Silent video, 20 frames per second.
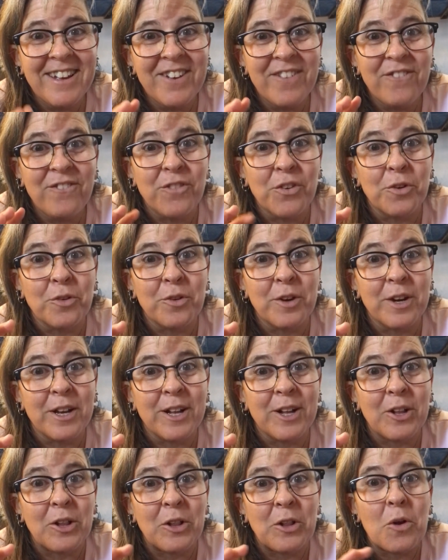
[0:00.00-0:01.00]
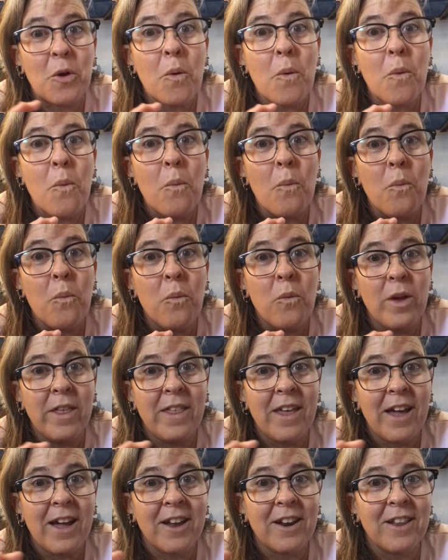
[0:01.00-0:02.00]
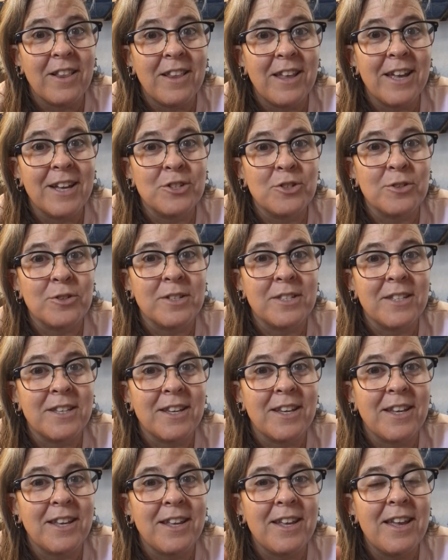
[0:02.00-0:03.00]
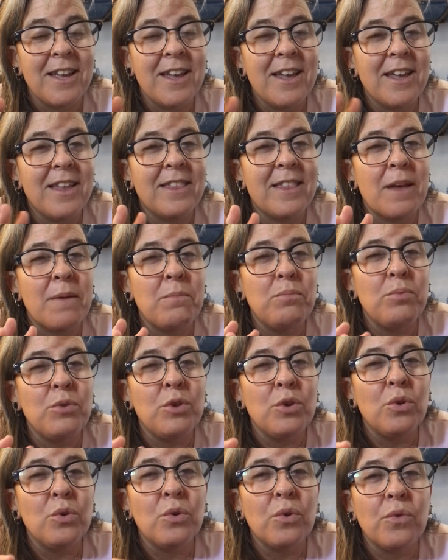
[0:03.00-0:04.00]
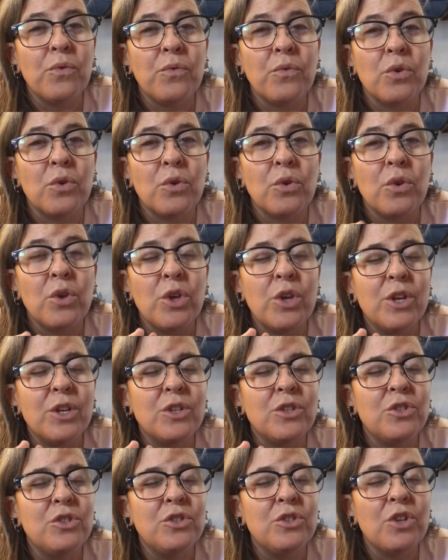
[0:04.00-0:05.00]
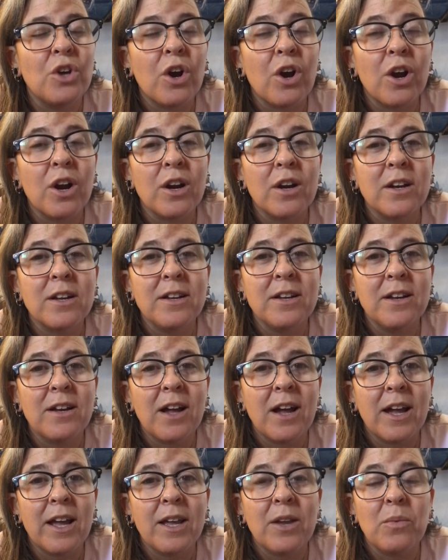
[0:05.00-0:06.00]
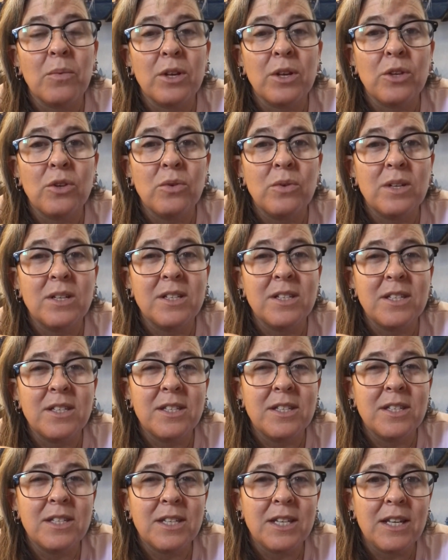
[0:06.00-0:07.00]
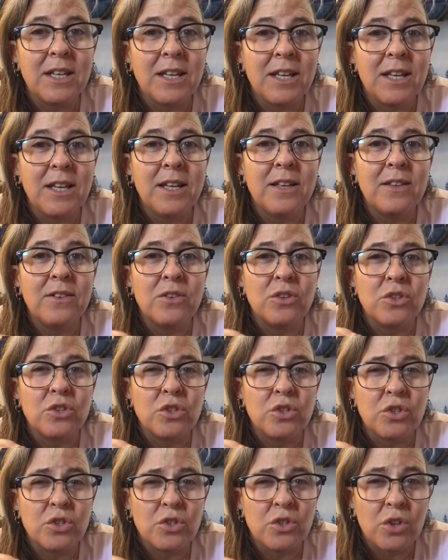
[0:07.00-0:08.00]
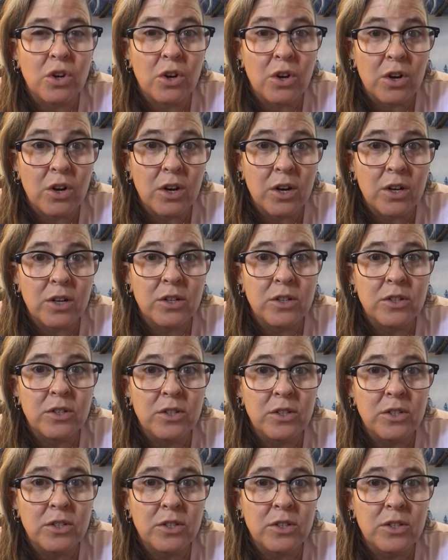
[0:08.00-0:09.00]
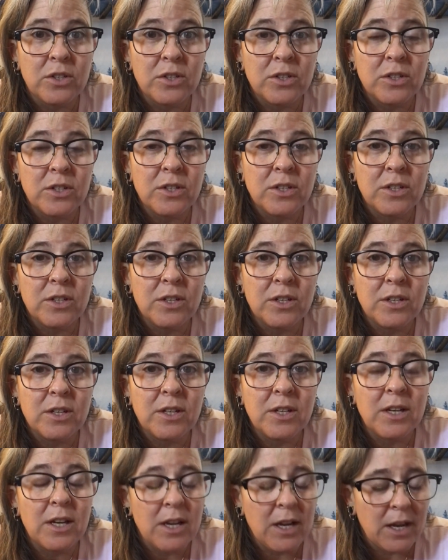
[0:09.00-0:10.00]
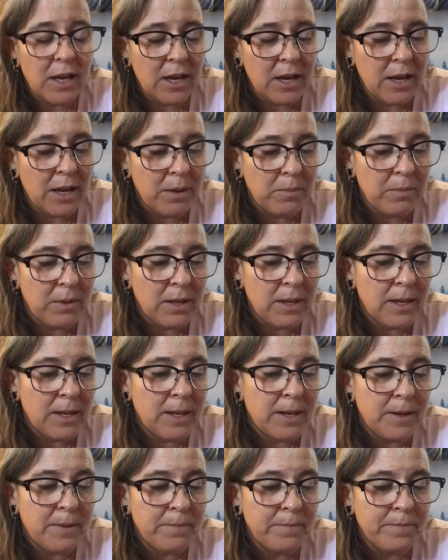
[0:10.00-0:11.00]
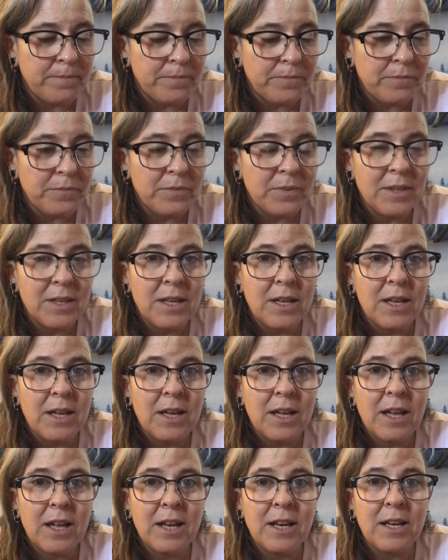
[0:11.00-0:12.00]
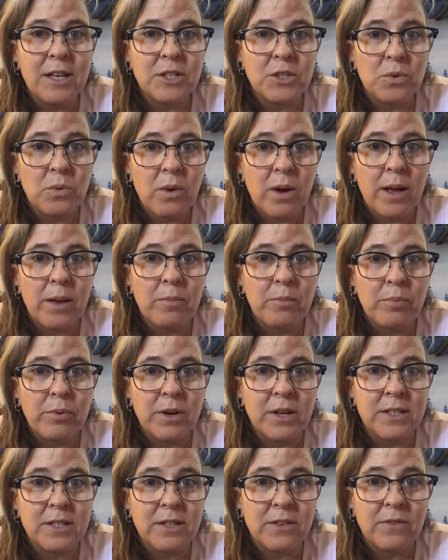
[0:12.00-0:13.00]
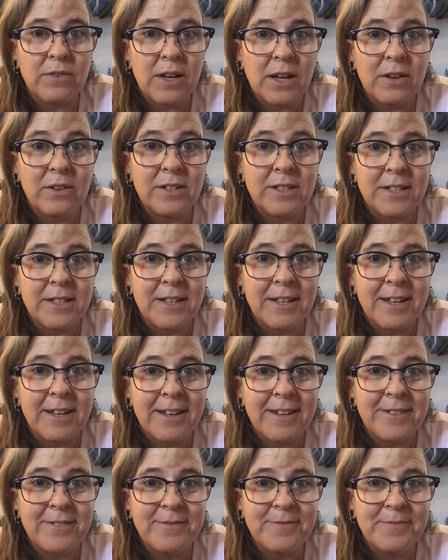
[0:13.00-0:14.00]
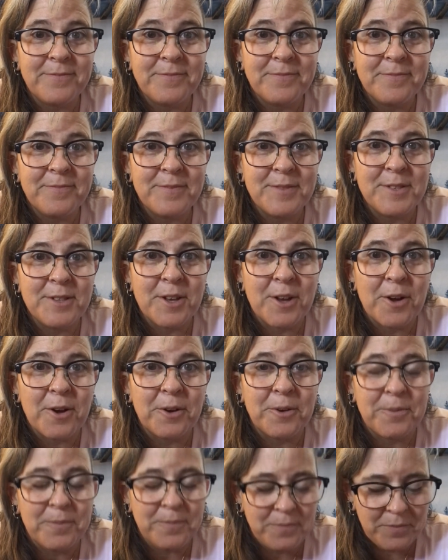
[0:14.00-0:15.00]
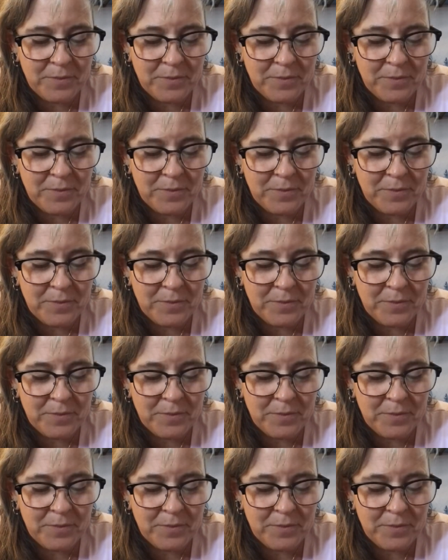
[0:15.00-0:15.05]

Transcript: For real, without electricity, that beautiful dark night where you can see the stars, I mean, it is quite impressive now, isn't it? So,